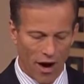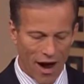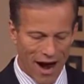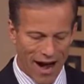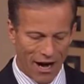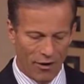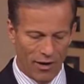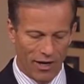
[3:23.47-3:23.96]

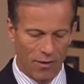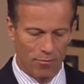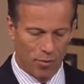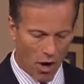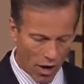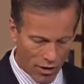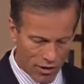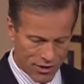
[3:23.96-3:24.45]
hiring
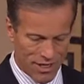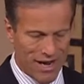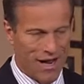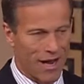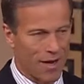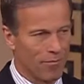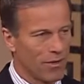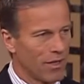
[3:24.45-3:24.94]

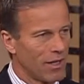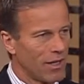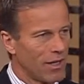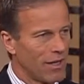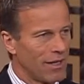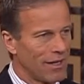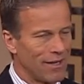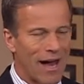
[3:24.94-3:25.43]
part-time,
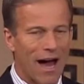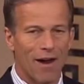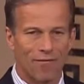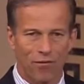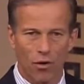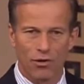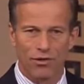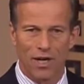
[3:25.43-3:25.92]
not
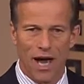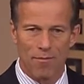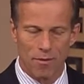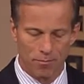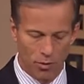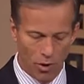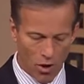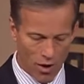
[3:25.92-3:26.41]
full-time
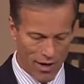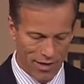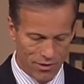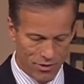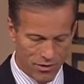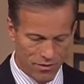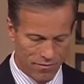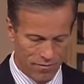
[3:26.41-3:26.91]

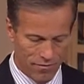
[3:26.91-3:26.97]
employees.